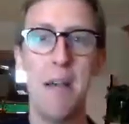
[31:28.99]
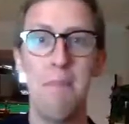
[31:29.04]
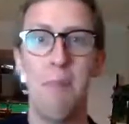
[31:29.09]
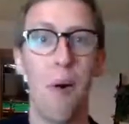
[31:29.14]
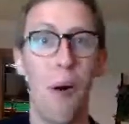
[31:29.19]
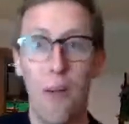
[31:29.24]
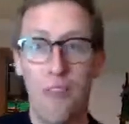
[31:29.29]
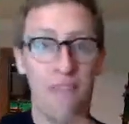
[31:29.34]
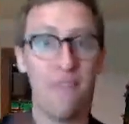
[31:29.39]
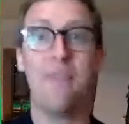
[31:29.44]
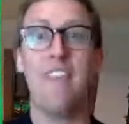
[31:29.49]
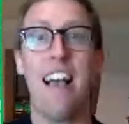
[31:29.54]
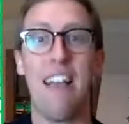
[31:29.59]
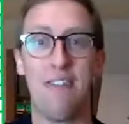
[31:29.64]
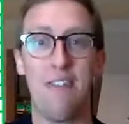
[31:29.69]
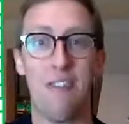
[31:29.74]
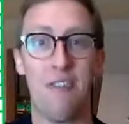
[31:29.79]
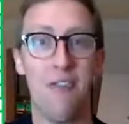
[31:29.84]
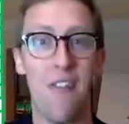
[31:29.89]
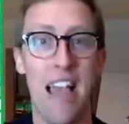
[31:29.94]
But
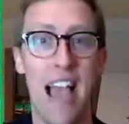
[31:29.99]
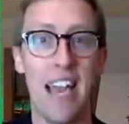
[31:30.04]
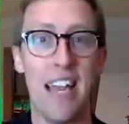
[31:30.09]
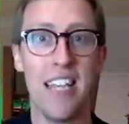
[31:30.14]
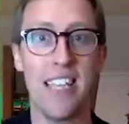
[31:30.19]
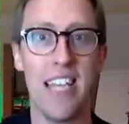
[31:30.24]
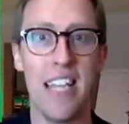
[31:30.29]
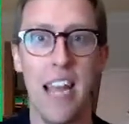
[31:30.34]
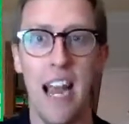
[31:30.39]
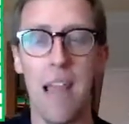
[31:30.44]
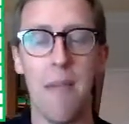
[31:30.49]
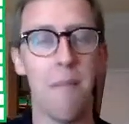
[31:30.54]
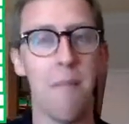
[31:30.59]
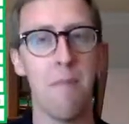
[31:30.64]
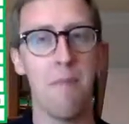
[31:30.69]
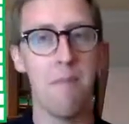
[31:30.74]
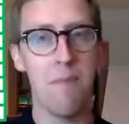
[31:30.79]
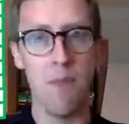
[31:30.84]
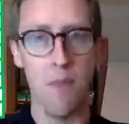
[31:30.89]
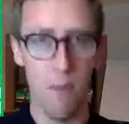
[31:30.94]
that's just reality. Like,
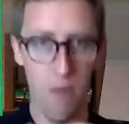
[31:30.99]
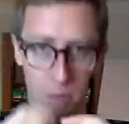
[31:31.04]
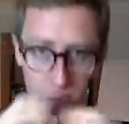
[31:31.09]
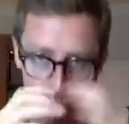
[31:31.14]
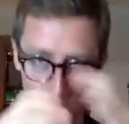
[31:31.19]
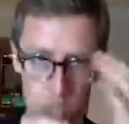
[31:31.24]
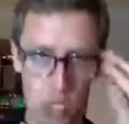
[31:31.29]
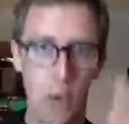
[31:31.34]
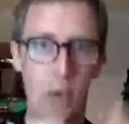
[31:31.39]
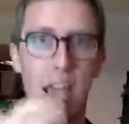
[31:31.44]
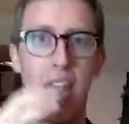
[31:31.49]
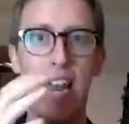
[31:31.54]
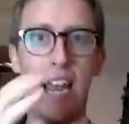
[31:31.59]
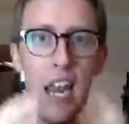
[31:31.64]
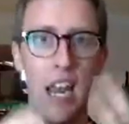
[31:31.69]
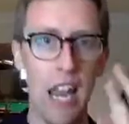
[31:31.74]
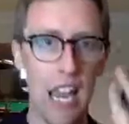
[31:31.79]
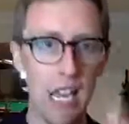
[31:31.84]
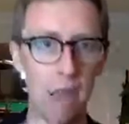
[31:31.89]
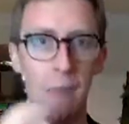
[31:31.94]
when you do it in
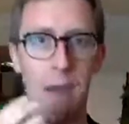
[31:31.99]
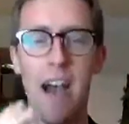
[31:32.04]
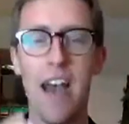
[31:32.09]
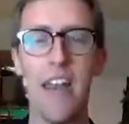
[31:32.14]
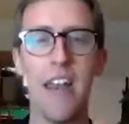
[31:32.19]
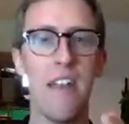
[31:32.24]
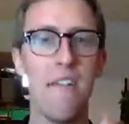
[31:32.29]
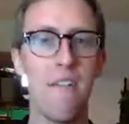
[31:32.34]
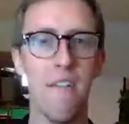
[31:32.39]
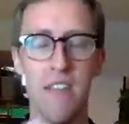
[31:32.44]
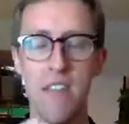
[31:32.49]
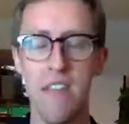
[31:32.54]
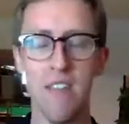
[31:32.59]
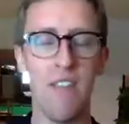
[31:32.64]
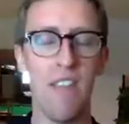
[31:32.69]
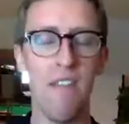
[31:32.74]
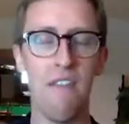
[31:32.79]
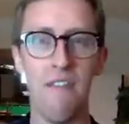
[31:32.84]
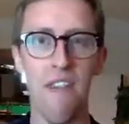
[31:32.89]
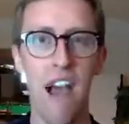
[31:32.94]
a like-minded
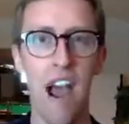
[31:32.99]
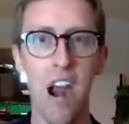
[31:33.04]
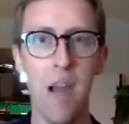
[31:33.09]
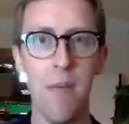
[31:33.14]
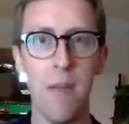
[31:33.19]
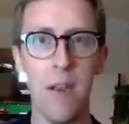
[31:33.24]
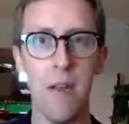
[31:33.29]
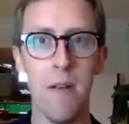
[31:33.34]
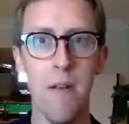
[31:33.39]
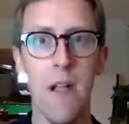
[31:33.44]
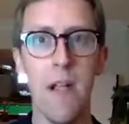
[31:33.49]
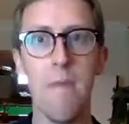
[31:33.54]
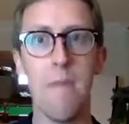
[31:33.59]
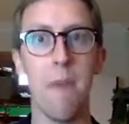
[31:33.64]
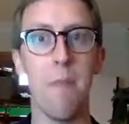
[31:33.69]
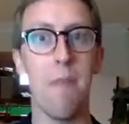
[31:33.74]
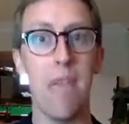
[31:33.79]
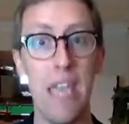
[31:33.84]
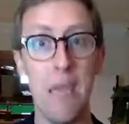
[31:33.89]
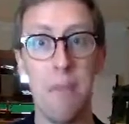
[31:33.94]
environment,
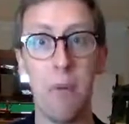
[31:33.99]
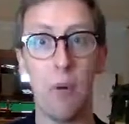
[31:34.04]
then